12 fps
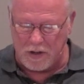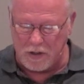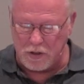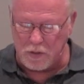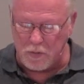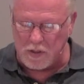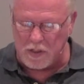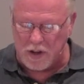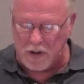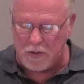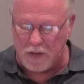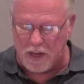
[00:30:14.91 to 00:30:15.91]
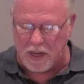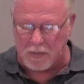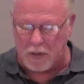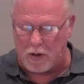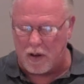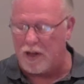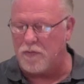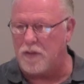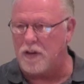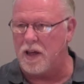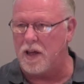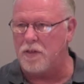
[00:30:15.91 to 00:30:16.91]
shouldn't we start thinking about life
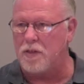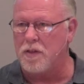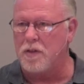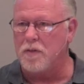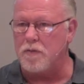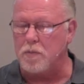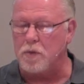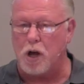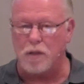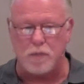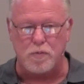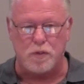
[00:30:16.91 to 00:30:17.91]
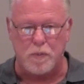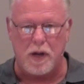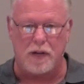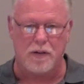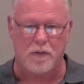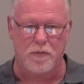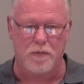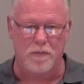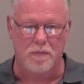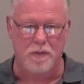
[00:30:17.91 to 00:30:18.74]
and death from God's perspective?